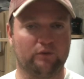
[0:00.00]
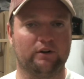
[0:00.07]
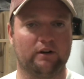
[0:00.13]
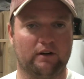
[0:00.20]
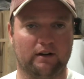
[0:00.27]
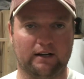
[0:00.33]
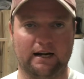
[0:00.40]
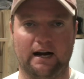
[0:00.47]

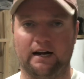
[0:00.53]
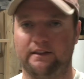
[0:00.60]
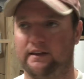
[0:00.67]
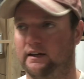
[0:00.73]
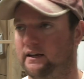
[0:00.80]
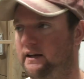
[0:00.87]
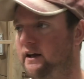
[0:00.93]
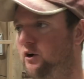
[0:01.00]
a guy that
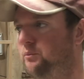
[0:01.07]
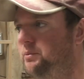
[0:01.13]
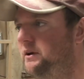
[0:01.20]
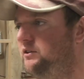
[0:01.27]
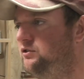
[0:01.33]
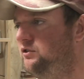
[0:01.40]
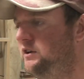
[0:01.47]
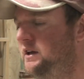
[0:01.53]
could help
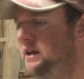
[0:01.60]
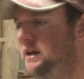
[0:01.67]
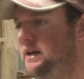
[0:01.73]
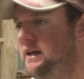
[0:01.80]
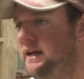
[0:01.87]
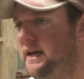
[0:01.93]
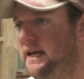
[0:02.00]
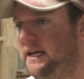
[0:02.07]
us.
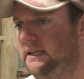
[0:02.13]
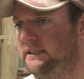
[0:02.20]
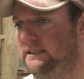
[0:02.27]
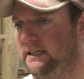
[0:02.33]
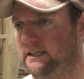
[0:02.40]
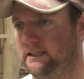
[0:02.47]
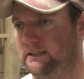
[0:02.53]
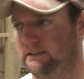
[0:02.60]
And
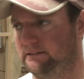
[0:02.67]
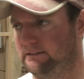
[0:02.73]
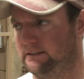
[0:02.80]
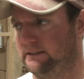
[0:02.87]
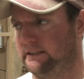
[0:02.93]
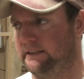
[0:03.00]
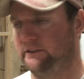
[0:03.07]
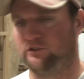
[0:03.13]

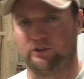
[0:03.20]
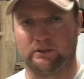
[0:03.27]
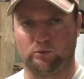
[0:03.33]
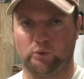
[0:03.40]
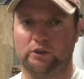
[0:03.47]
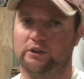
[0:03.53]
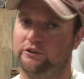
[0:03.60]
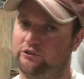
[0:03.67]
he's like,
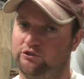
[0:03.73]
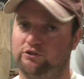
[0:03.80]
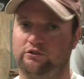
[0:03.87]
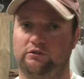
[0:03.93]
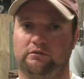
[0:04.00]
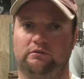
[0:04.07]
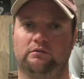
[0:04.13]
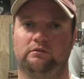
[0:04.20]
well, it's
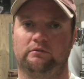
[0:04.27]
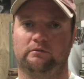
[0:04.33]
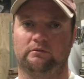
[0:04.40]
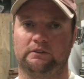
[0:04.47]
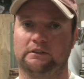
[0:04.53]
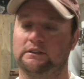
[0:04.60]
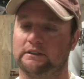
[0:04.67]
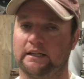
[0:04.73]

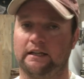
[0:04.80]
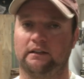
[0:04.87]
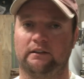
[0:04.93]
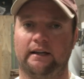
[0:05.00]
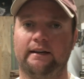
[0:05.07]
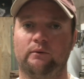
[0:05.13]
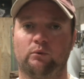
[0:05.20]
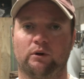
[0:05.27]
getting kind of
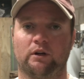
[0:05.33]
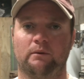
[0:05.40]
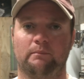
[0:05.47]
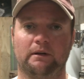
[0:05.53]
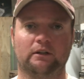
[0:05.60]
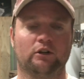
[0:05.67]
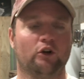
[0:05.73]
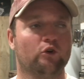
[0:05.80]
late. We're going to be
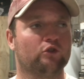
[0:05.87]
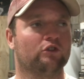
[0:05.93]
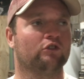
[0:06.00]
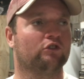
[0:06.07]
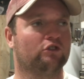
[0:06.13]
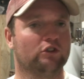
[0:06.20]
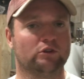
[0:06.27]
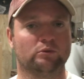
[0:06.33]
closing
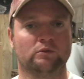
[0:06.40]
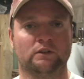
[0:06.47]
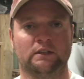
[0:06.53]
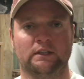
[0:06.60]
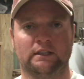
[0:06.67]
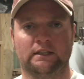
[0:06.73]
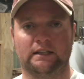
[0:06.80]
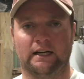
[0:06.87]
soon.
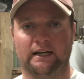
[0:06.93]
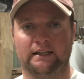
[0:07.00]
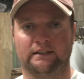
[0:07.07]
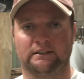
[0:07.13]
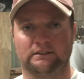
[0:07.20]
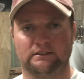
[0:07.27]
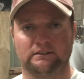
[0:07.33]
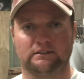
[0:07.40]

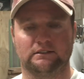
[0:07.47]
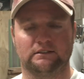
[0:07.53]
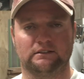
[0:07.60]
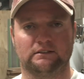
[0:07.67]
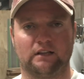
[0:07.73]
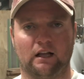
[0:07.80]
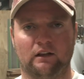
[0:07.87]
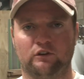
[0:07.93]
And
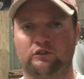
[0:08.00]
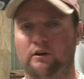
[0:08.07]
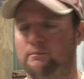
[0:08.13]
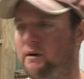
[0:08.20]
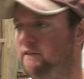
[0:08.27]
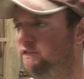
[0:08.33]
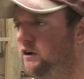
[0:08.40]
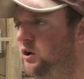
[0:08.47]
I looked at
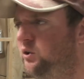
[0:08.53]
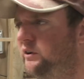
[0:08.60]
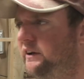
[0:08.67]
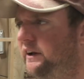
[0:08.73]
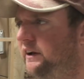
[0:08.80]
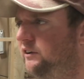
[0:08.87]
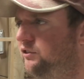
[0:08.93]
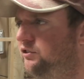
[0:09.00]
my phone,
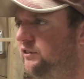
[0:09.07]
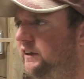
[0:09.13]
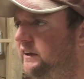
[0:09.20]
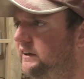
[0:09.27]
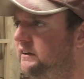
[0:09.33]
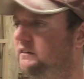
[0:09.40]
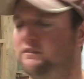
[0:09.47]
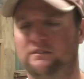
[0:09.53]
and I was
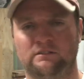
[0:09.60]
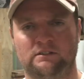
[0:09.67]
thinking,